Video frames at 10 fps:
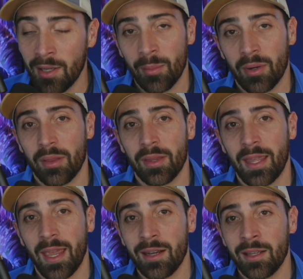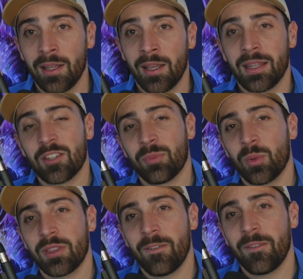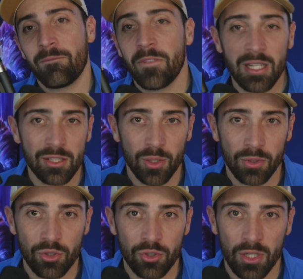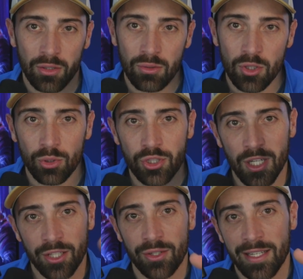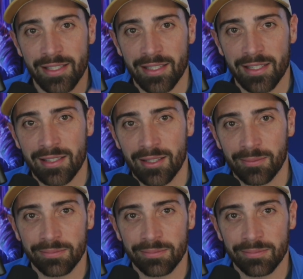But other than that, thanks for being with the fittest crypto channel on YouTube. We'll check you guys next time.